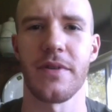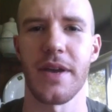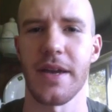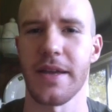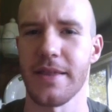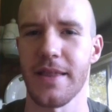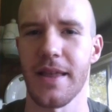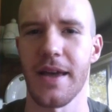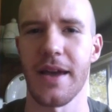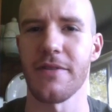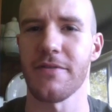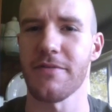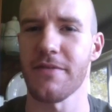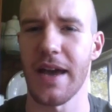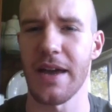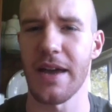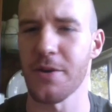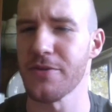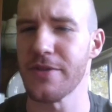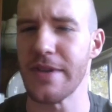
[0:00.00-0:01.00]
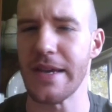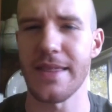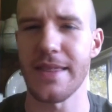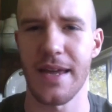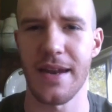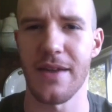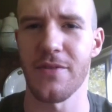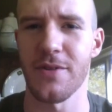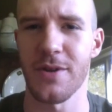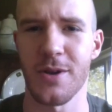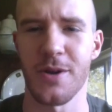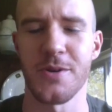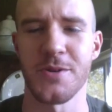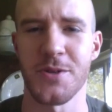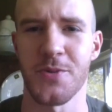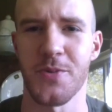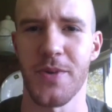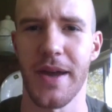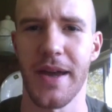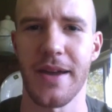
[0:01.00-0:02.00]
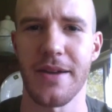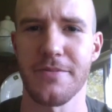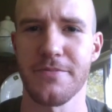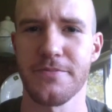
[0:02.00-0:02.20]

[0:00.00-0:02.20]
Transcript: in life. I don't think that ever goes away.